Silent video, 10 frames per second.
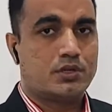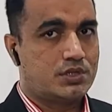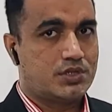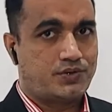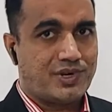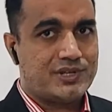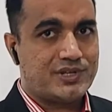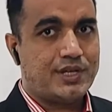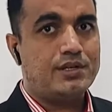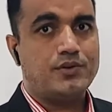The first
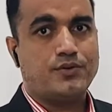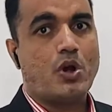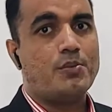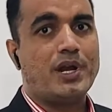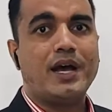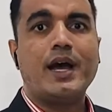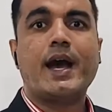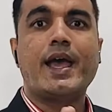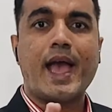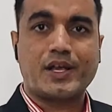thing, formula,
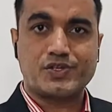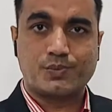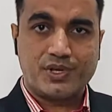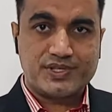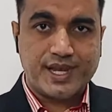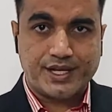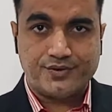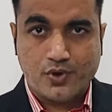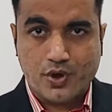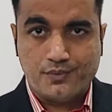I action plus second
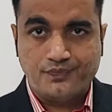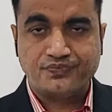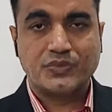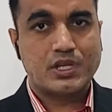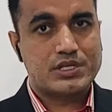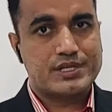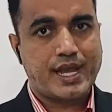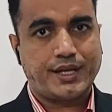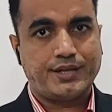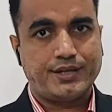form.
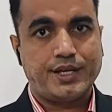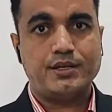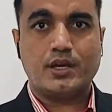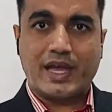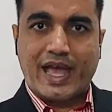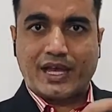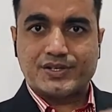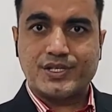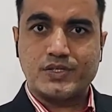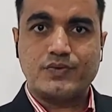Second thing,
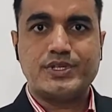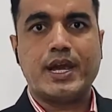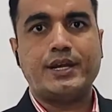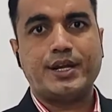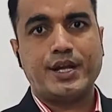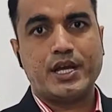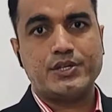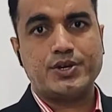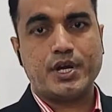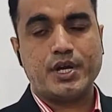actions which I did
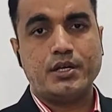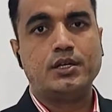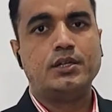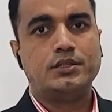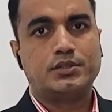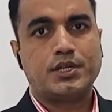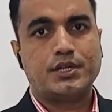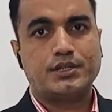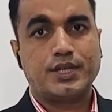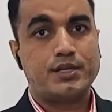yesterday.
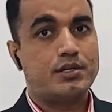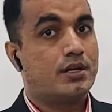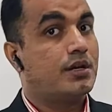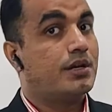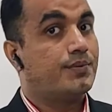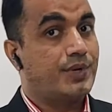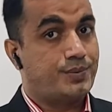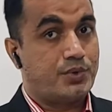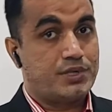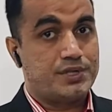Third thing,
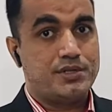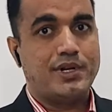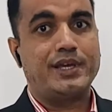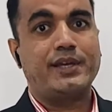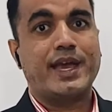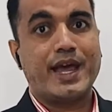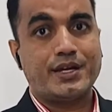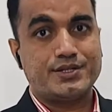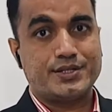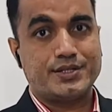preposition like
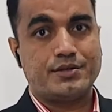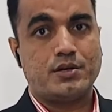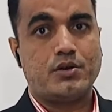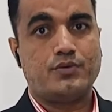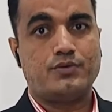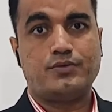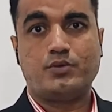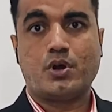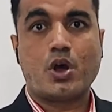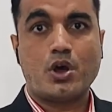at,
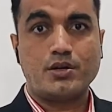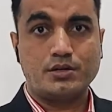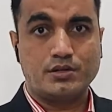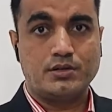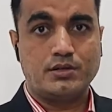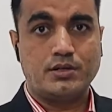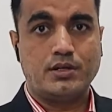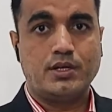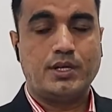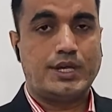on,
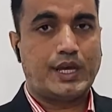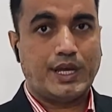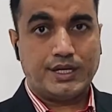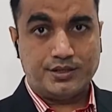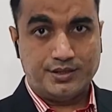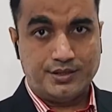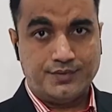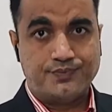in.